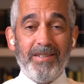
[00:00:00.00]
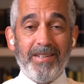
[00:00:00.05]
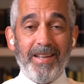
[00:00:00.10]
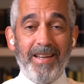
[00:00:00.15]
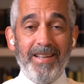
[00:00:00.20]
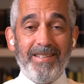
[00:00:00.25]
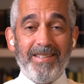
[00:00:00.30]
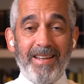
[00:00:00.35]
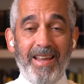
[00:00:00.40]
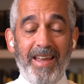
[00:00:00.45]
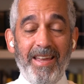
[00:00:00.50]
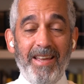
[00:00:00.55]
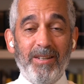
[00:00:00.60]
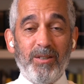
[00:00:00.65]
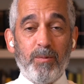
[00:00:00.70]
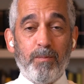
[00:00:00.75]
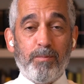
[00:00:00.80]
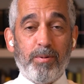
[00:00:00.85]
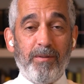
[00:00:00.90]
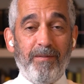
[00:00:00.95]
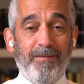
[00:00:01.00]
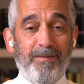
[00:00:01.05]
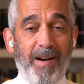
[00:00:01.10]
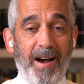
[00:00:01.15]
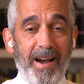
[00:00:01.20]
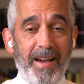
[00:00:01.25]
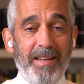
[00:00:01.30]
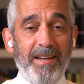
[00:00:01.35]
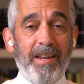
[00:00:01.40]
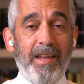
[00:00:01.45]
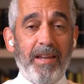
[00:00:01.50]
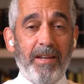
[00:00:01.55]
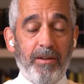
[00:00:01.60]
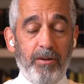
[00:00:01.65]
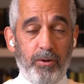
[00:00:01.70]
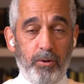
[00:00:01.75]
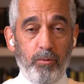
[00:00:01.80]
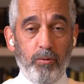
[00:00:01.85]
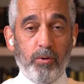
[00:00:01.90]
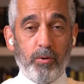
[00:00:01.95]
States is providing
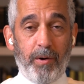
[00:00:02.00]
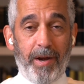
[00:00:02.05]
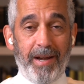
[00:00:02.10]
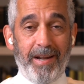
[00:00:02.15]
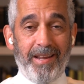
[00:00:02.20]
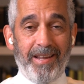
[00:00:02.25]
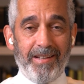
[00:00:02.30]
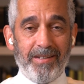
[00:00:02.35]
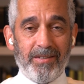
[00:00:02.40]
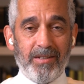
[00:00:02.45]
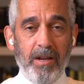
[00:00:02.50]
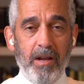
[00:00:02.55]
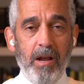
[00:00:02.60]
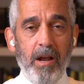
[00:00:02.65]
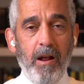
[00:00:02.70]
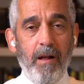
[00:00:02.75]
Ukrainians,